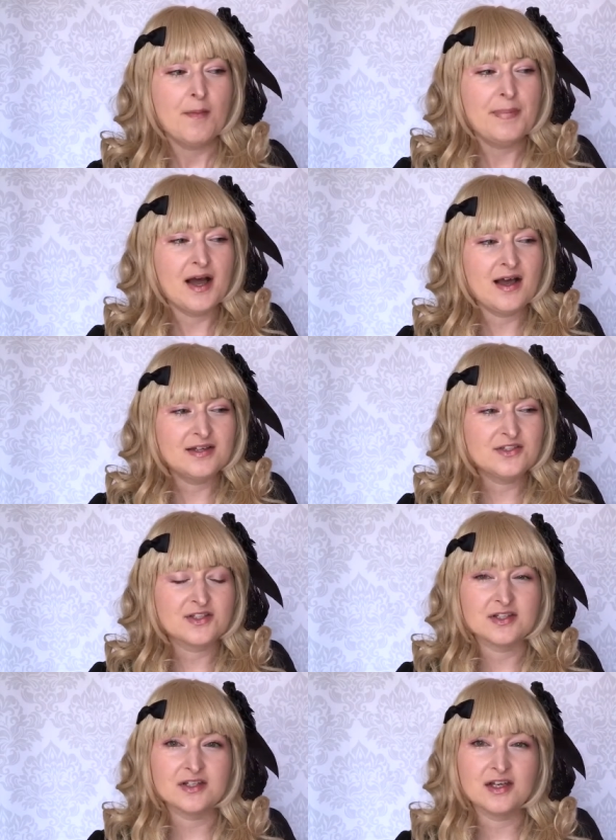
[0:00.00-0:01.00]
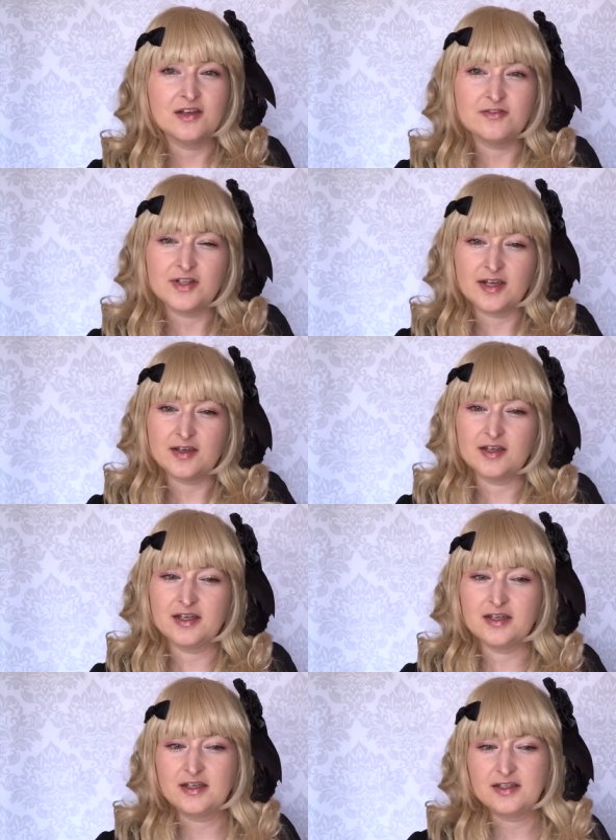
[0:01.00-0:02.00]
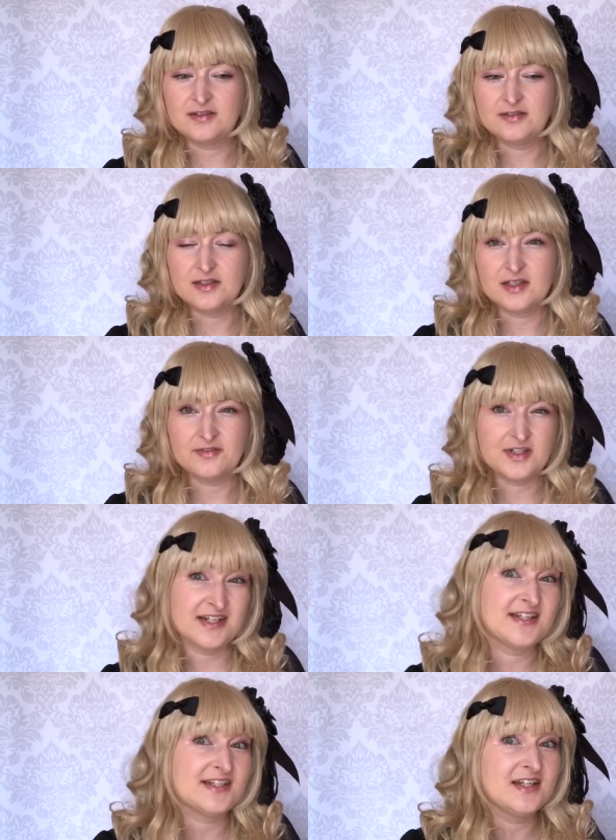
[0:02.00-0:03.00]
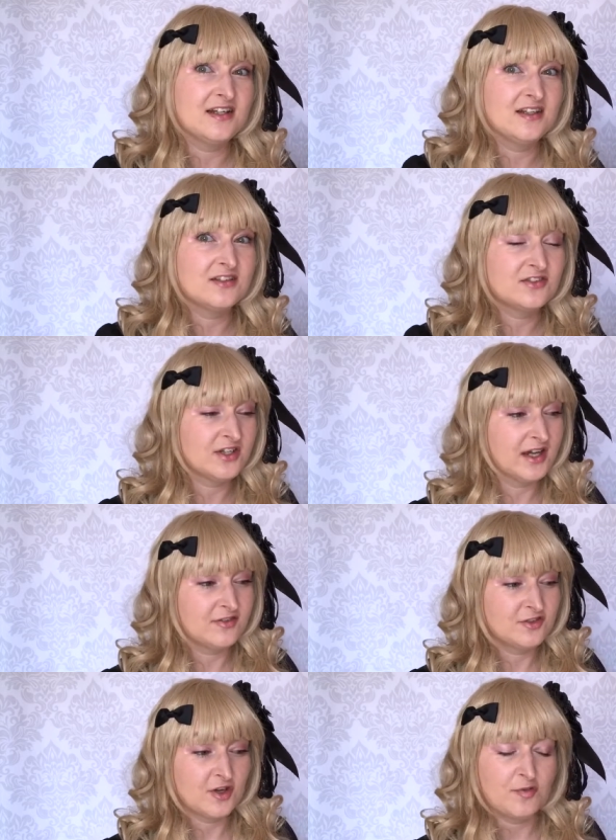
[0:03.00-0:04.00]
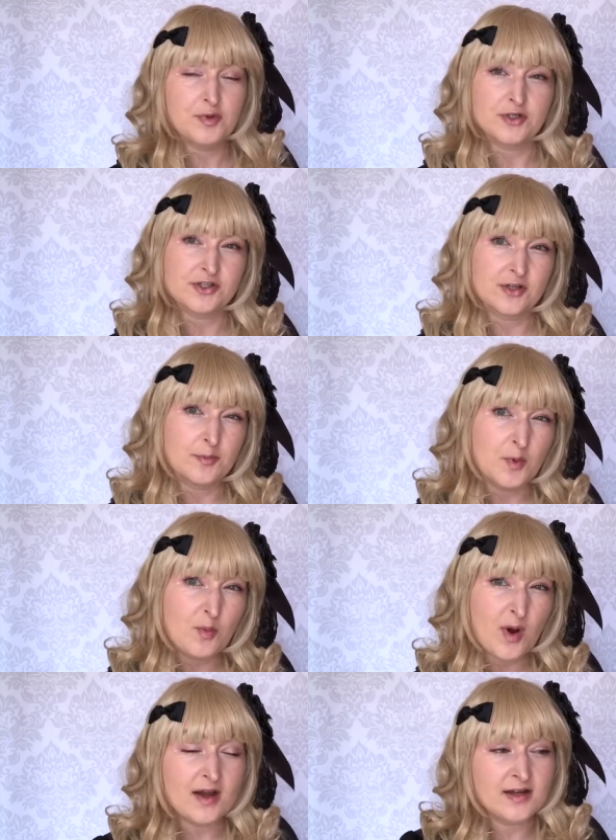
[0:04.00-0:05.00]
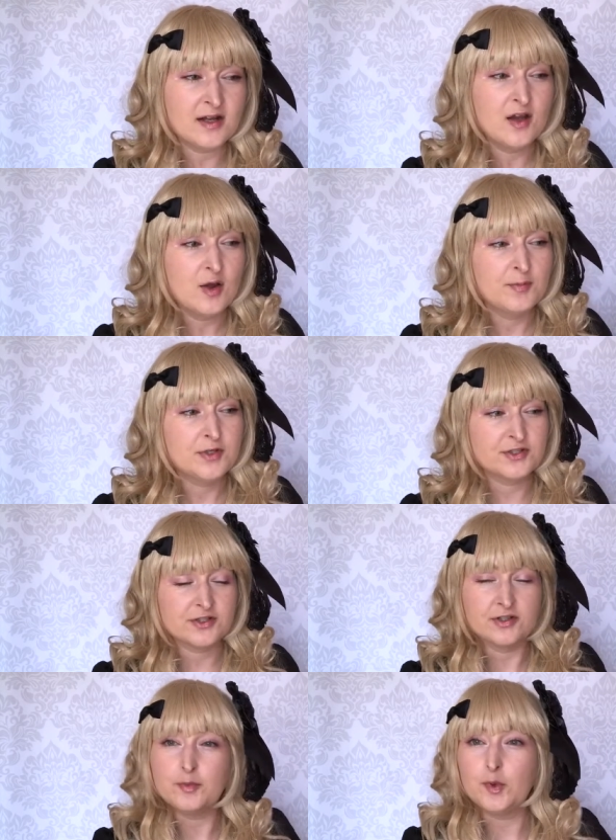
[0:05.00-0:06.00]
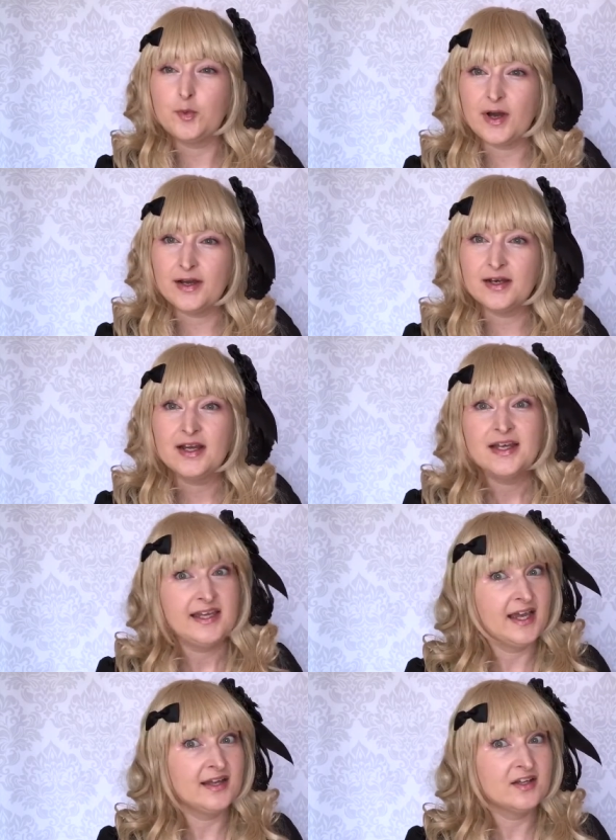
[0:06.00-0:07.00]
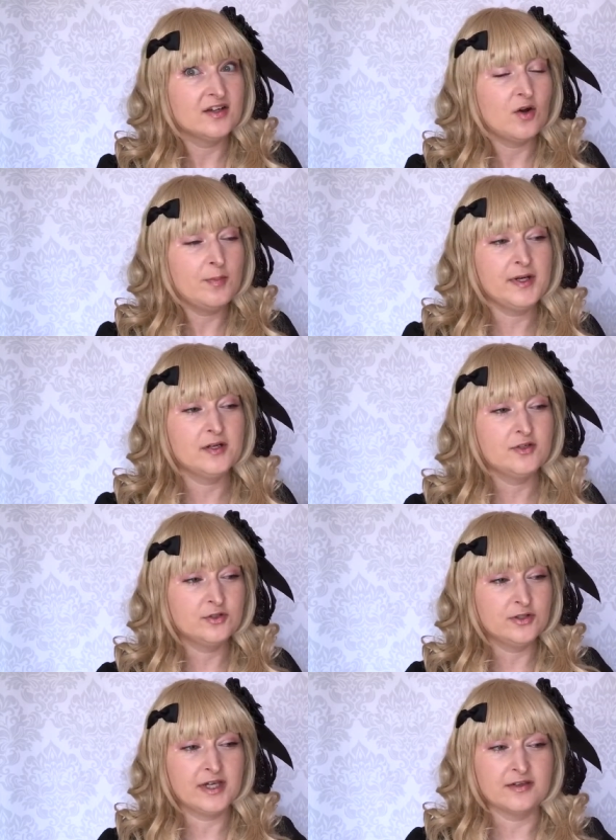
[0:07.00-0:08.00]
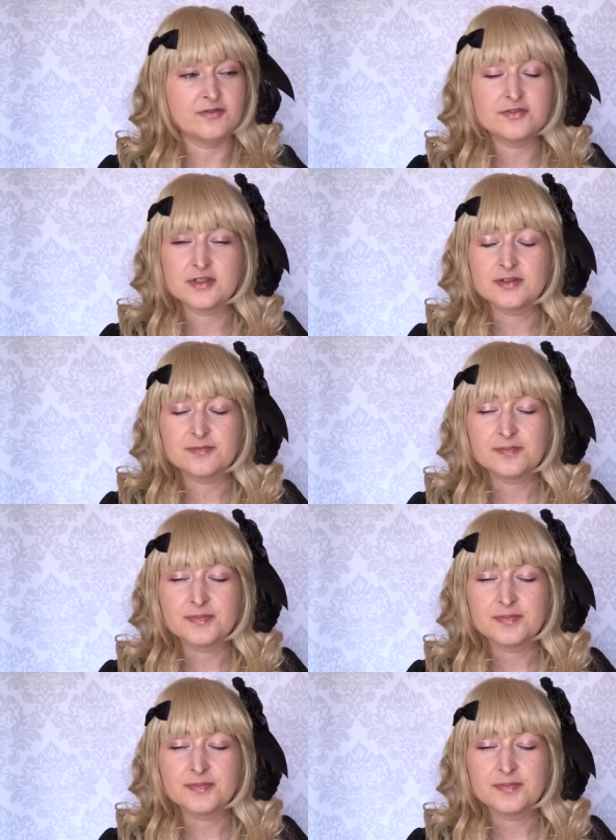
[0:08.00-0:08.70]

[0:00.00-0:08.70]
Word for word: But if they if they steal the gift of person number one, person number one can open a new gift.